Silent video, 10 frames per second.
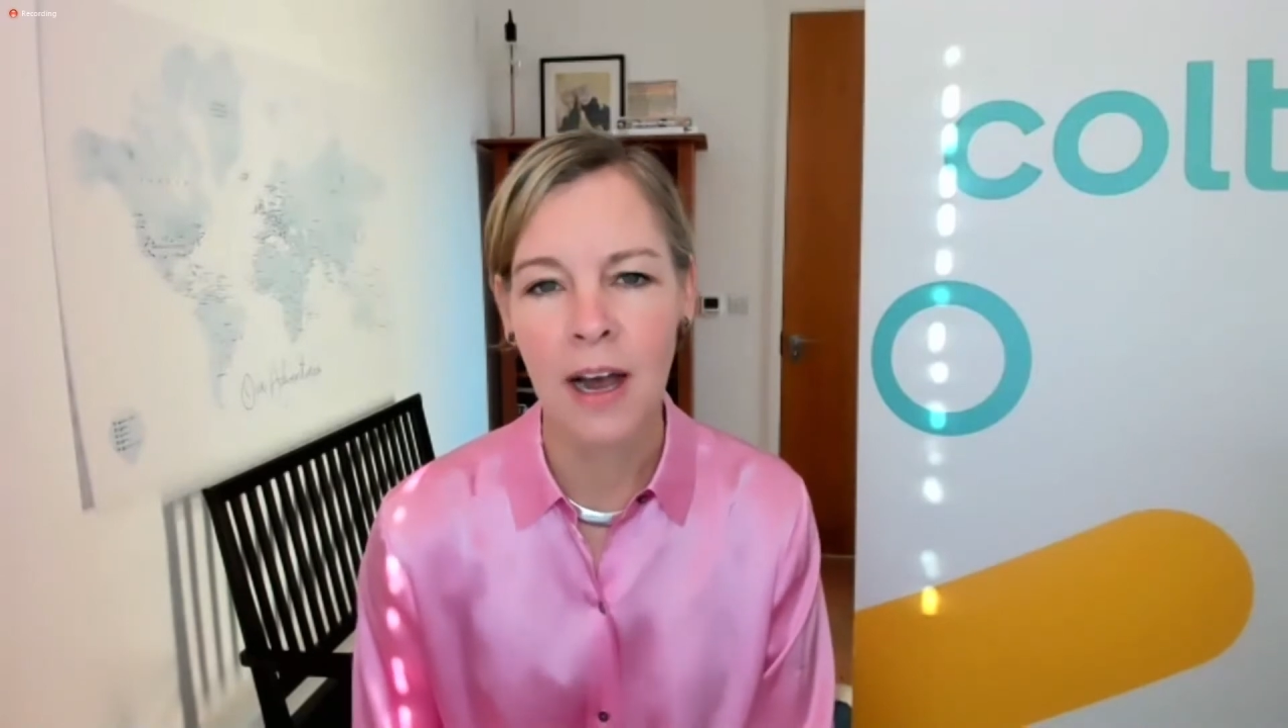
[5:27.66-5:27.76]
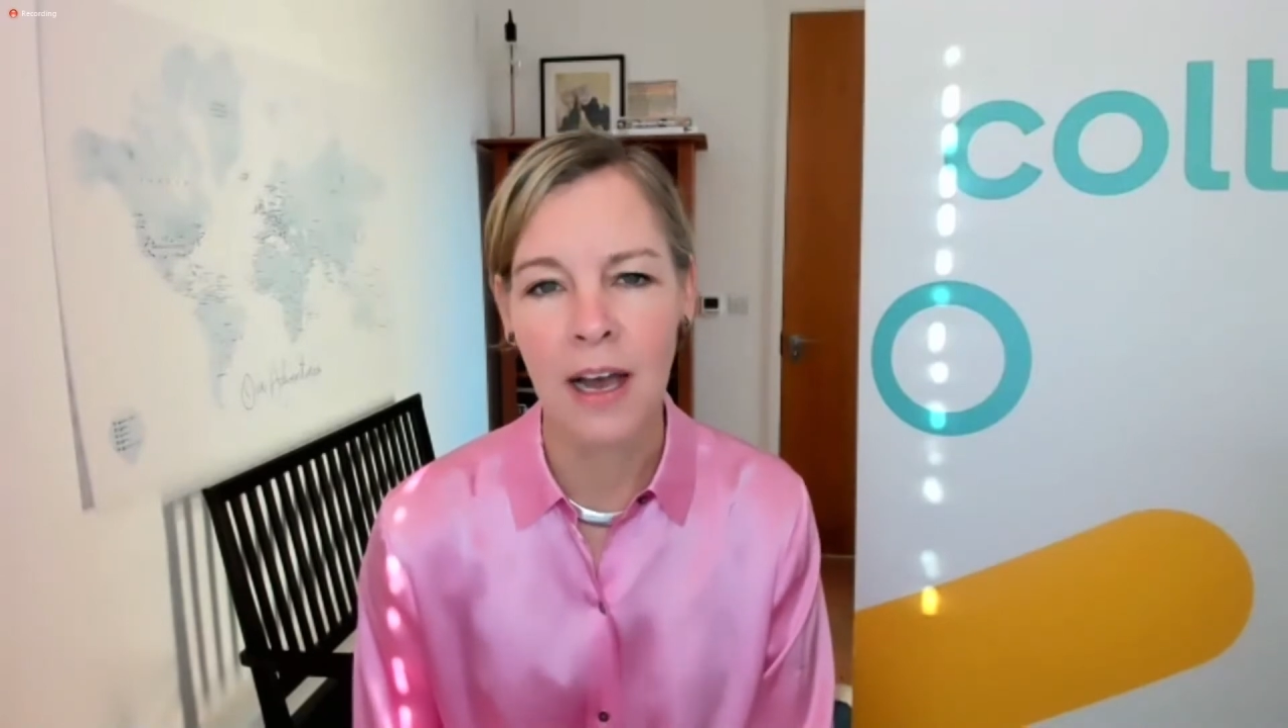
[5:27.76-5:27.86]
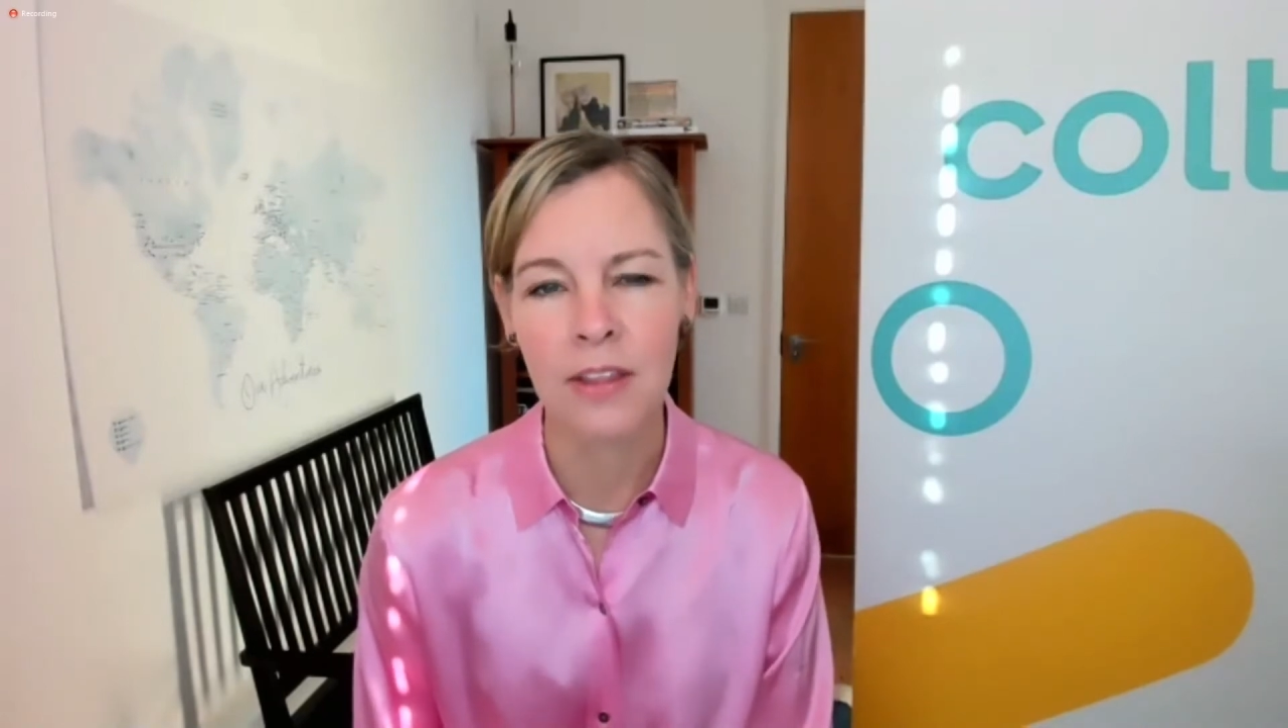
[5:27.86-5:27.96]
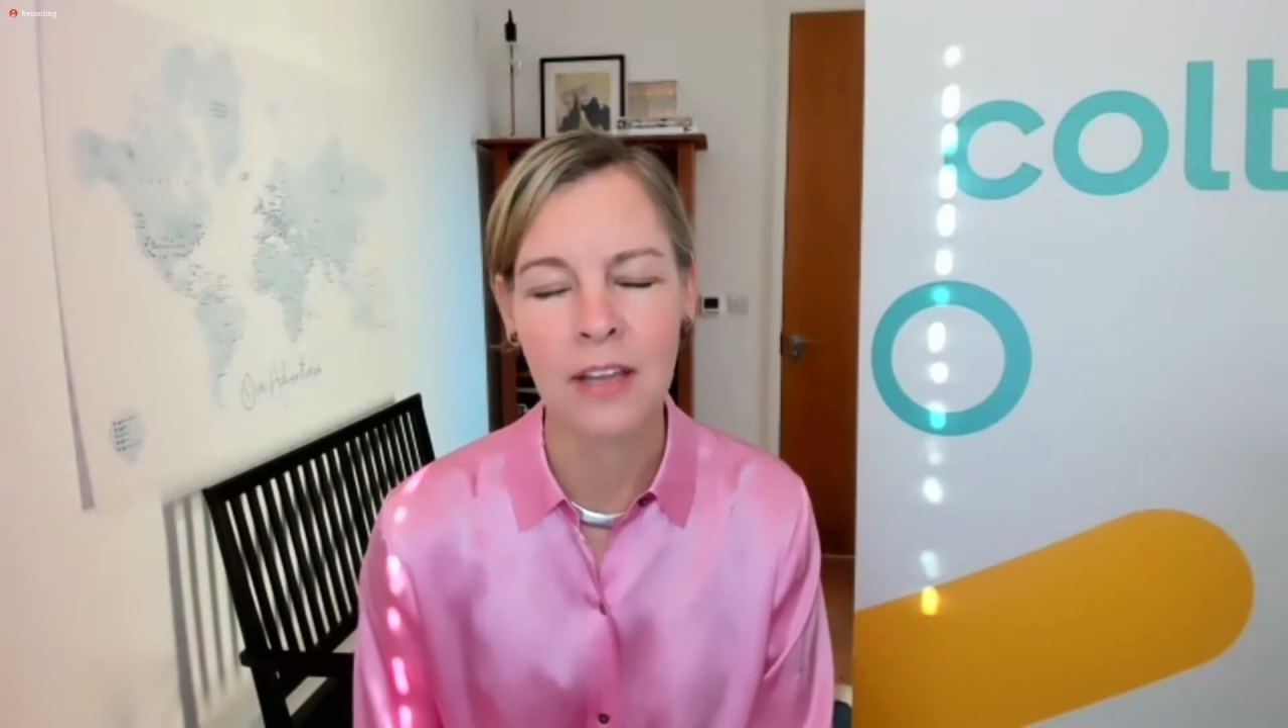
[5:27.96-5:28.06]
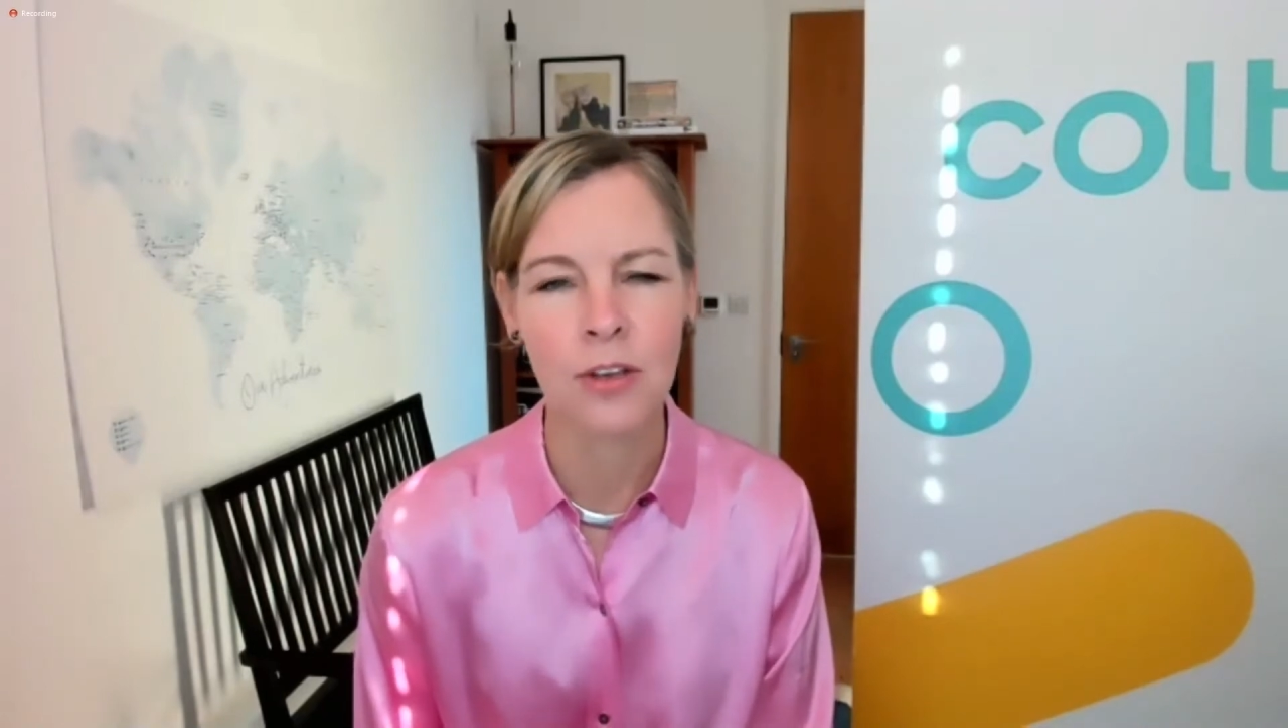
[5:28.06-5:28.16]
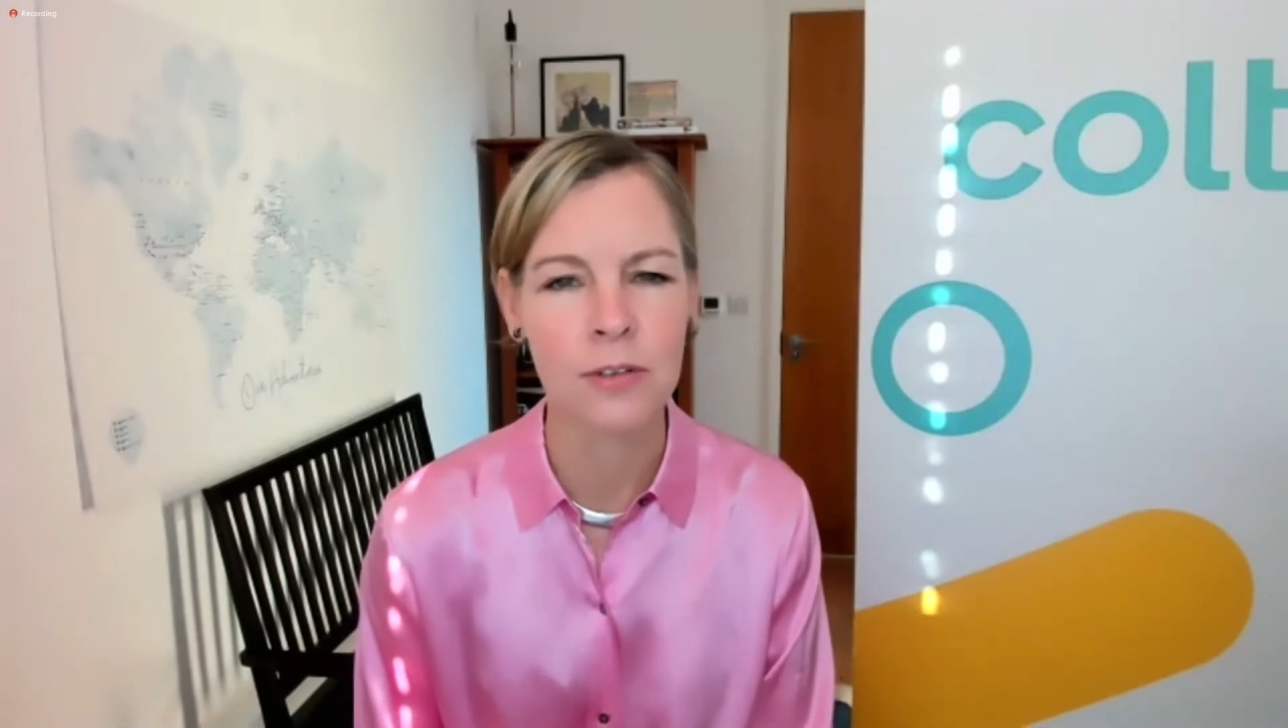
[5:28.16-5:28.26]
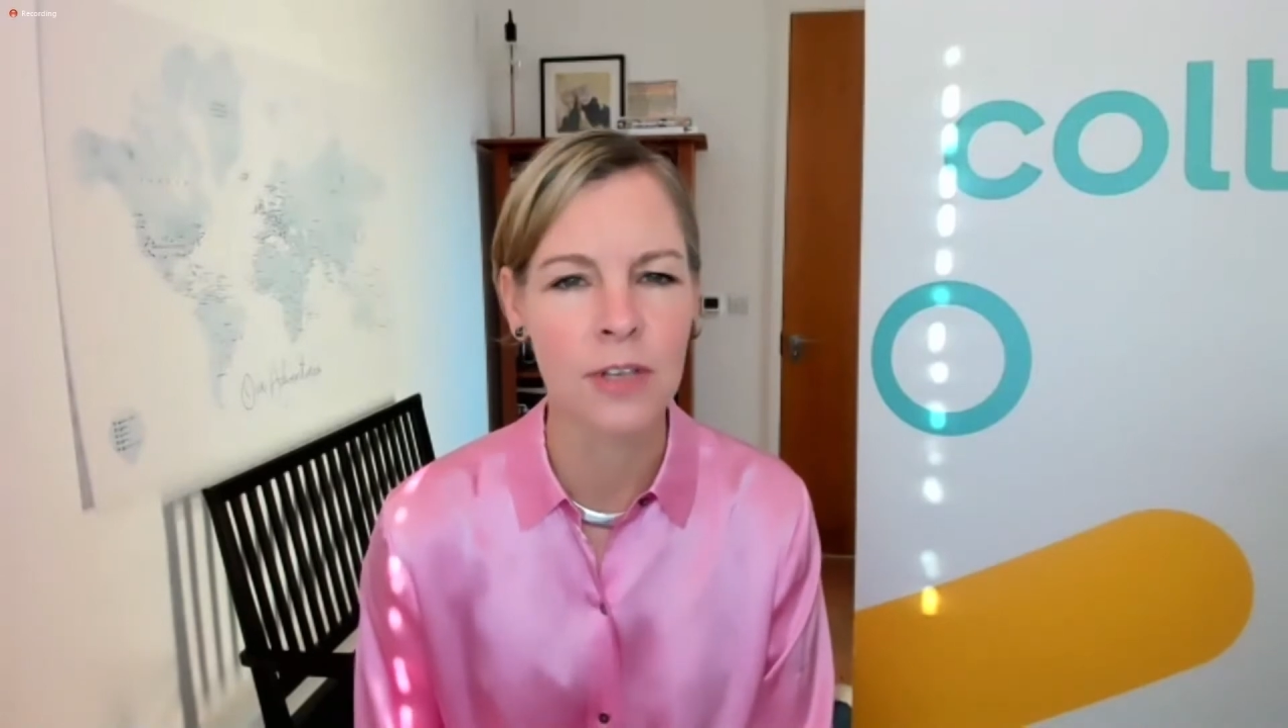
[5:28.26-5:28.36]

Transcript: i think those